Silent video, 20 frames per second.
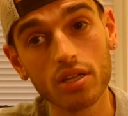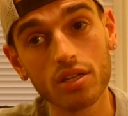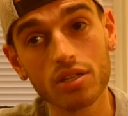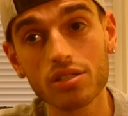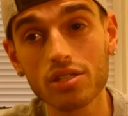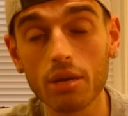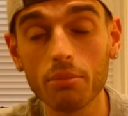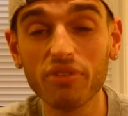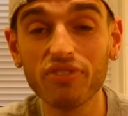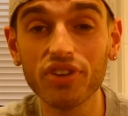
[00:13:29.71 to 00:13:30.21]

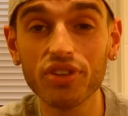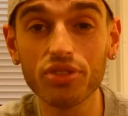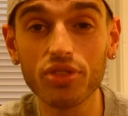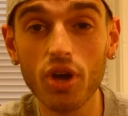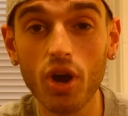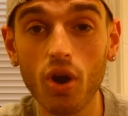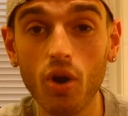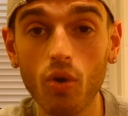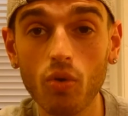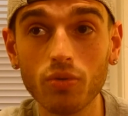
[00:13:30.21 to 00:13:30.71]
Some of it,
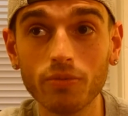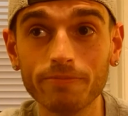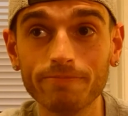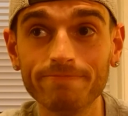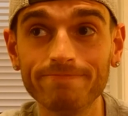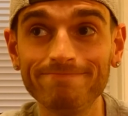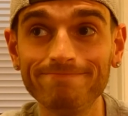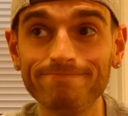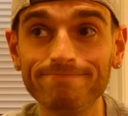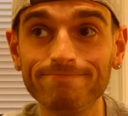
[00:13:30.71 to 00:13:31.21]
though,
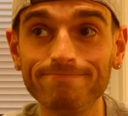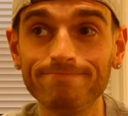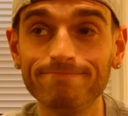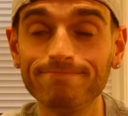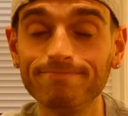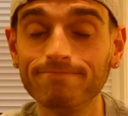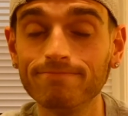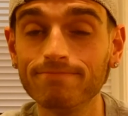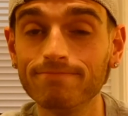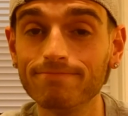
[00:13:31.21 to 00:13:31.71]

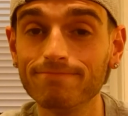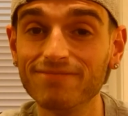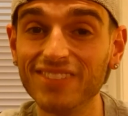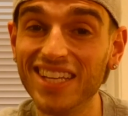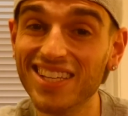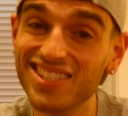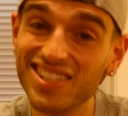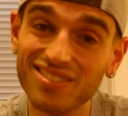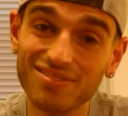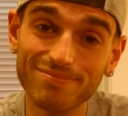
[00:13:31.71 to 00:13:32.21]

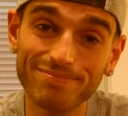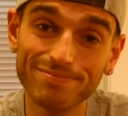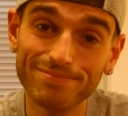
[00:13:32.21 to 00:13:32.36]
isn't.